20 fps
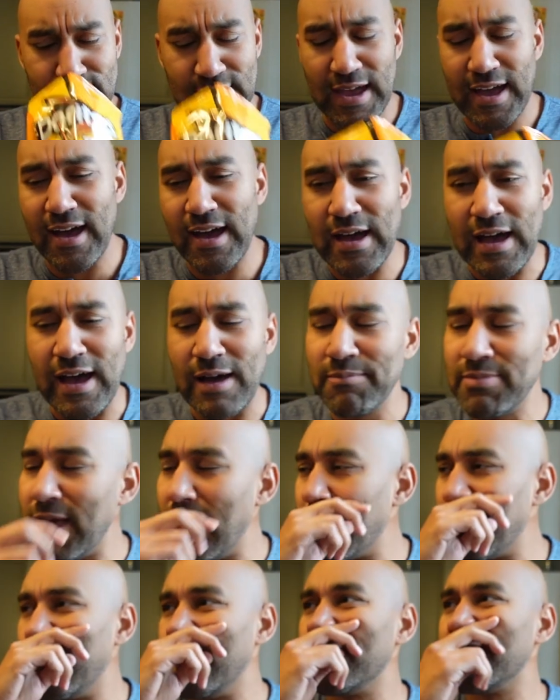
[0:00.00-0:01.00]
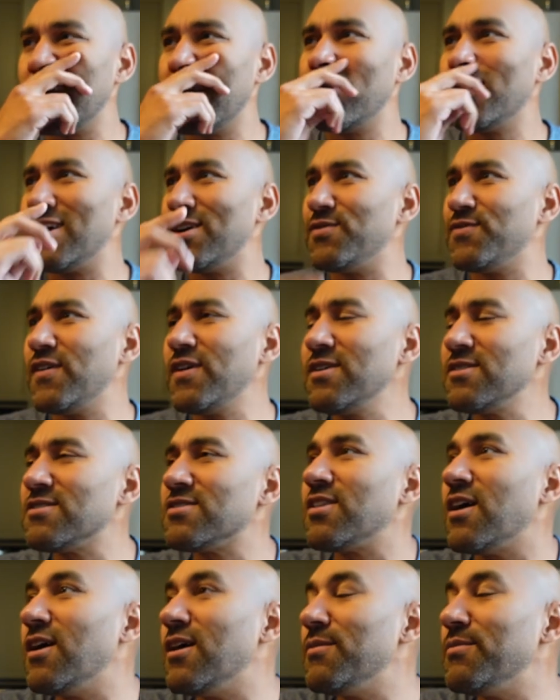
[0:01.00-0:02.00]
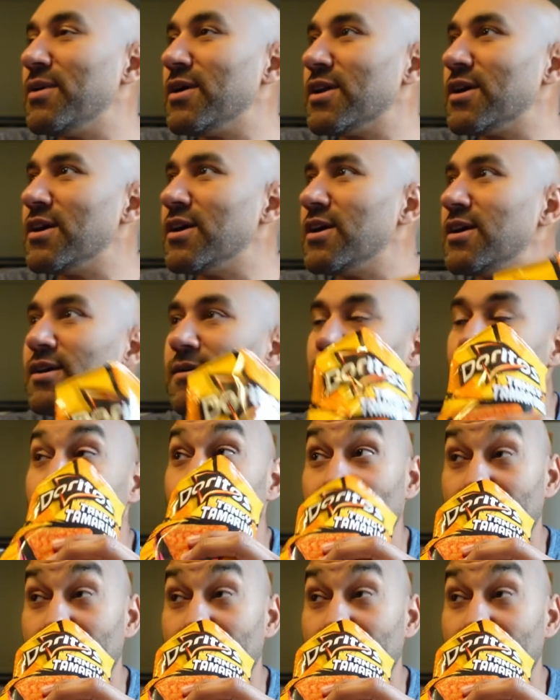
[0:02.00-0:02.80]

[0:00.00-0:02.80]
I'm not gonna say what I first thought, but